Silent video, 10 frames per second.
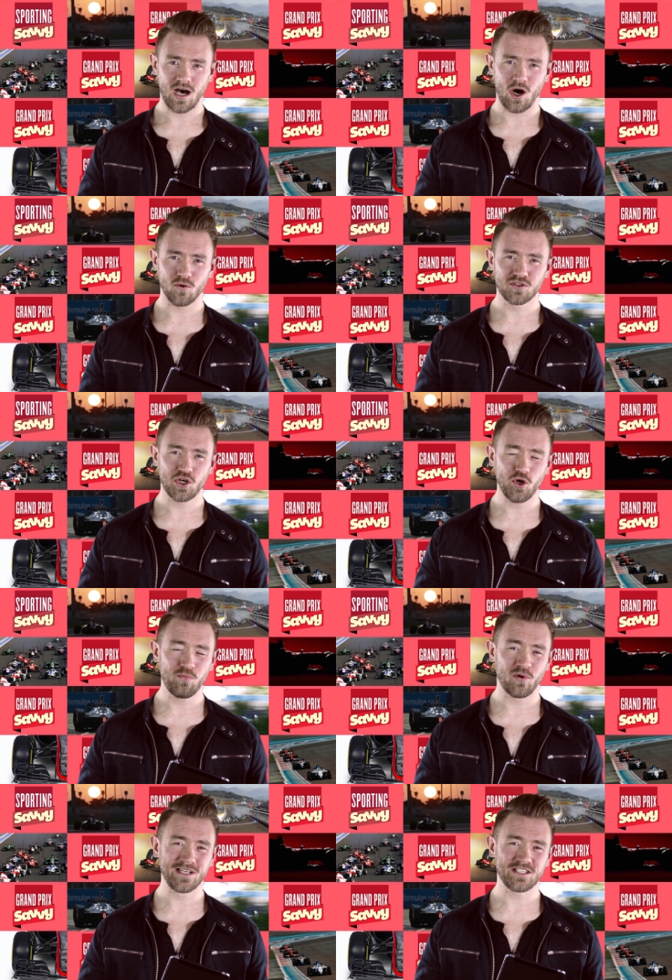a whole
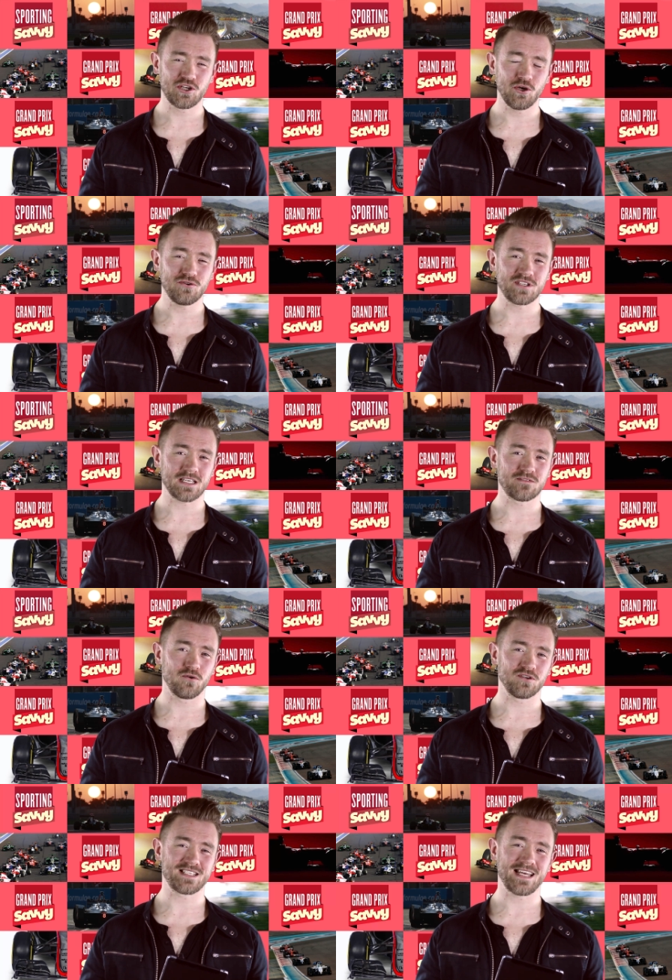
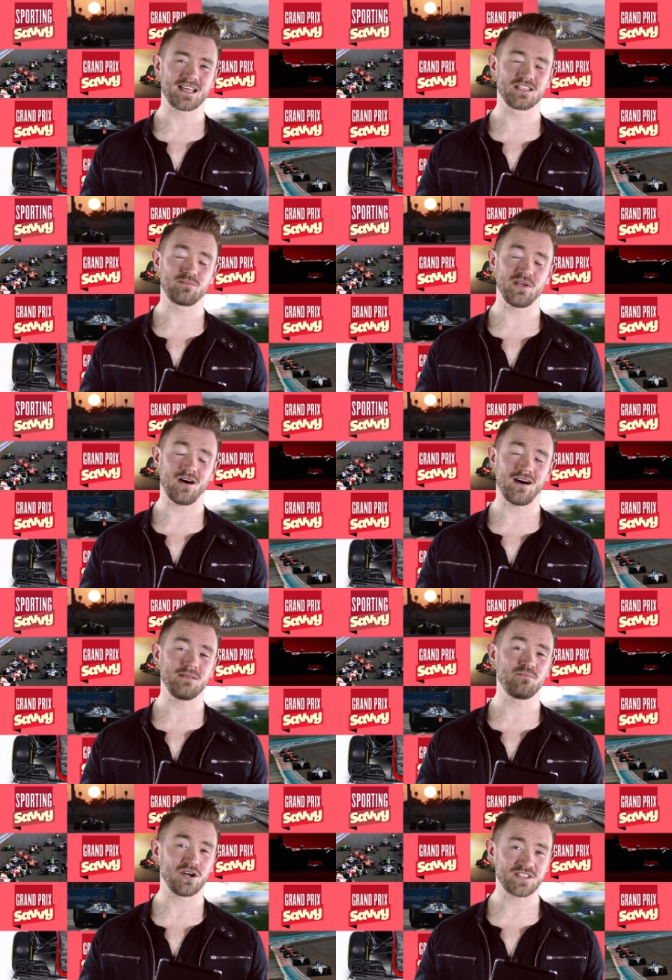2.264 seconds
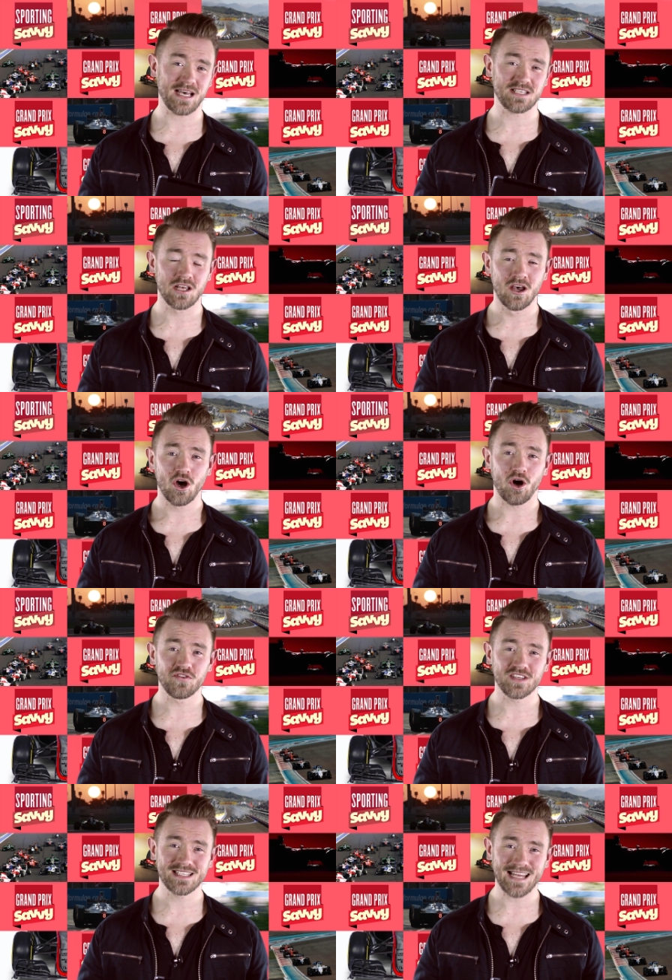behind Bottas
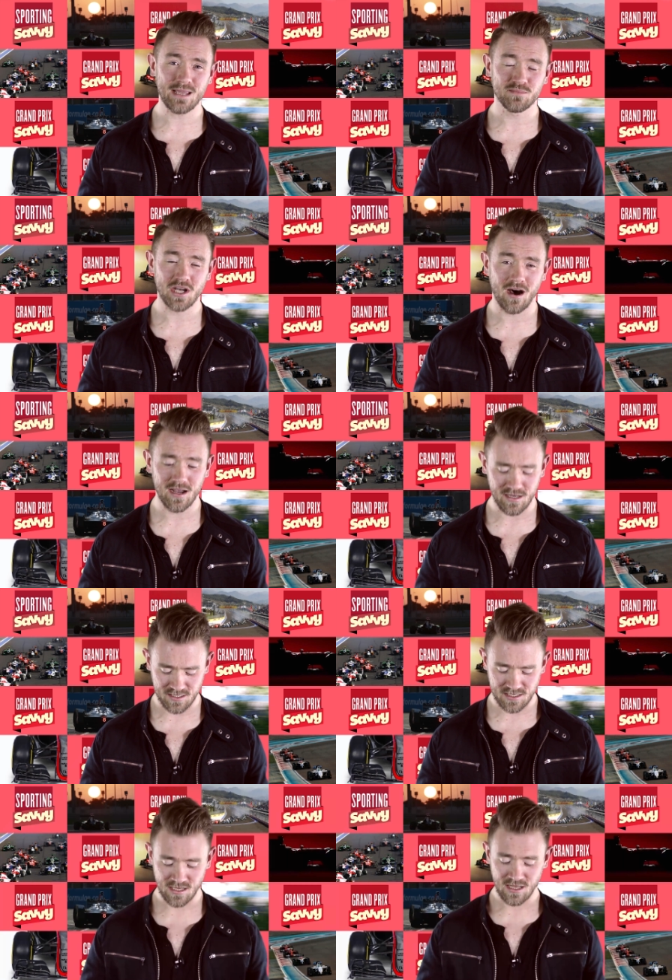on the same
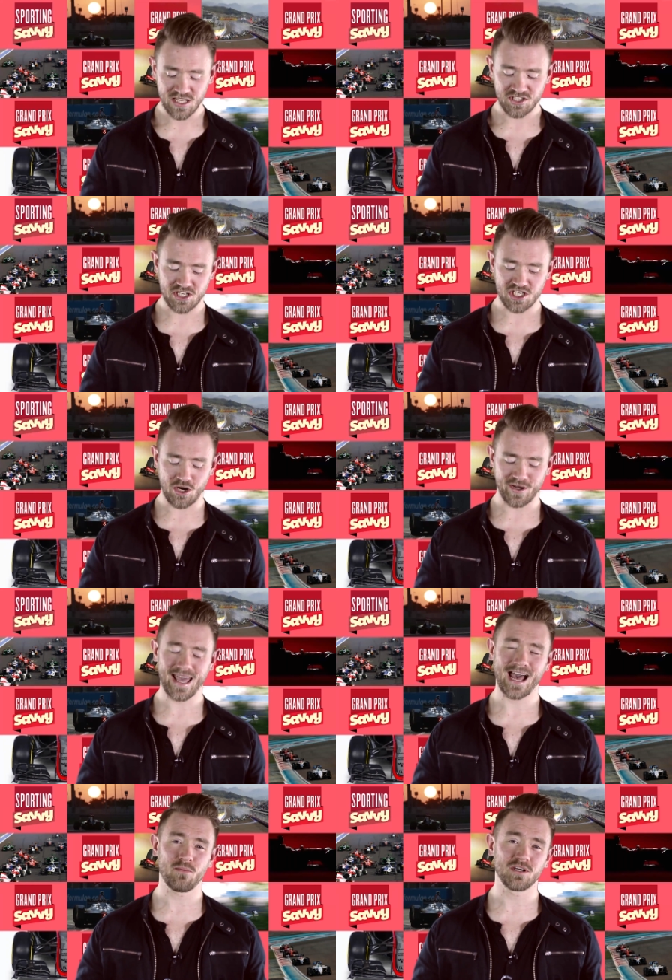tyres, just showing
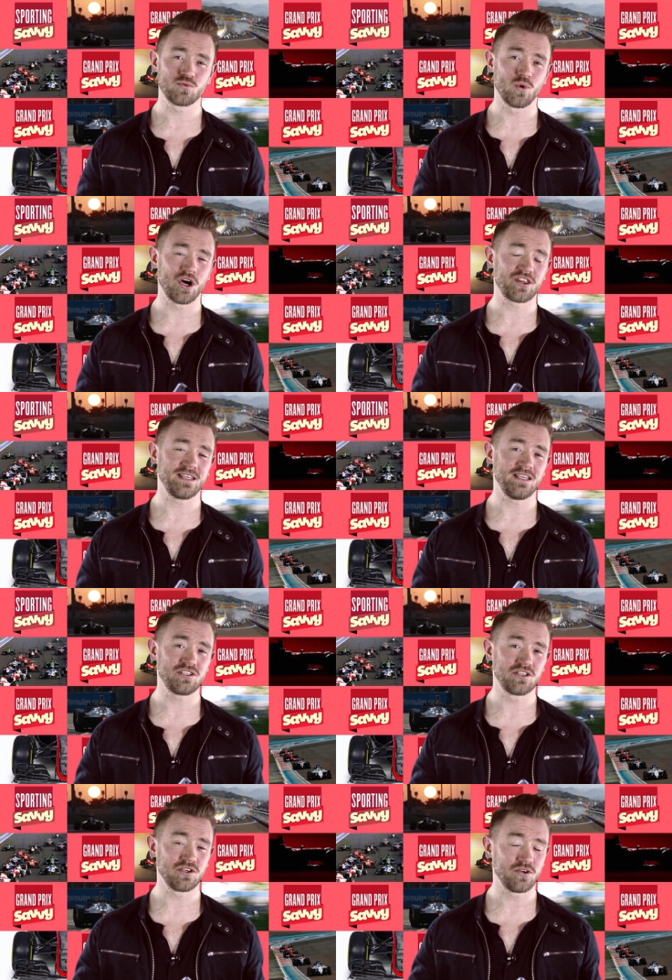how much work they need
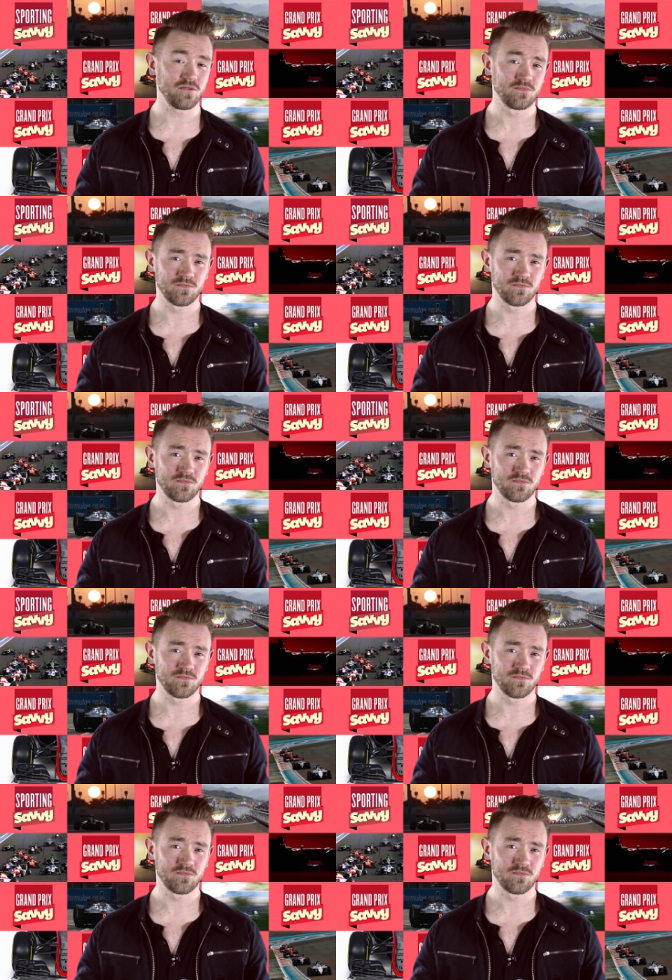to do.